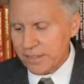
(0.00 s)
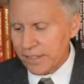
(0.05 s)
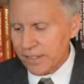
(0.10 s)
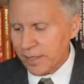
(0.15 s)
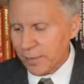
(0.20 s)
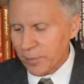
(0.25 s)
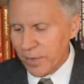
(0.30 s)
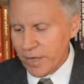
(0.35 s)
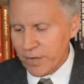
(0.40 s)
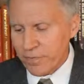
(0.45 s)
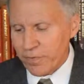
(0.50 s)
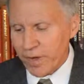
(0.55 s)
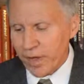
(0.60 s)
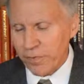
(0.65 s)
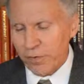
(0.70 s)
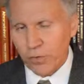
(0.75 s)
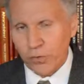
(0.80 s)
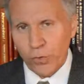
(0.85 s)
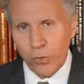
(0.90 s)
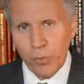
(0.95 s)
my
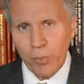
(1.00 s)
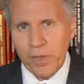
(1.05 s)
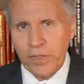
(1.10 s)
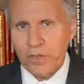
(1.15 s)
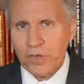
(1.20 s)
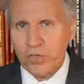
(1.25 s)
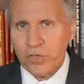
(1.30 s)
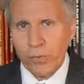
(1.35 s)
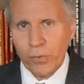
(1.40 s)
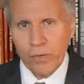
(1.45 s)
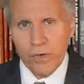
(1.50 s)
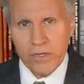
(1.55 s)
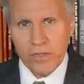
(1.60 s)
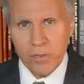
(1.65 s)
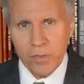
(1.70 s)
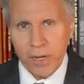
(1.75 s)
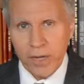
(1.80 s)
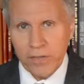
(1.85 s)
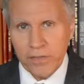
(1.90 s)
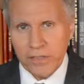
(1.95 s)
father told me the
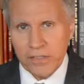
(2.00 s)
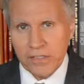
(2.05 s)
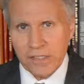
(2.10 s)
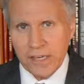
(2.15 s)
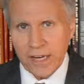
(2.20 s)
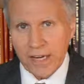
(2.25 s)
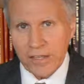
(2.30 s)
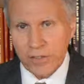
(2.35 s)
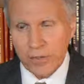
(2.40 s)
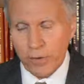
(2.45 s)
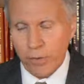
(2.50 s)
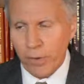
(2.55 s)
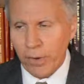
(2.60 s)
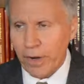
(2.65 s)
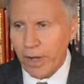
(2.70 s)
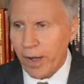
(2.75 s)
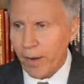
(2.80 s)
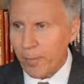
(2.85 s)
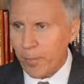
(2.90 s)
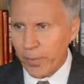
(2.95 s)
stories about these guys
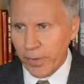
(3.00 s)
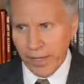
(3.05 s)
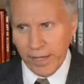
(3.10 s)
growing up,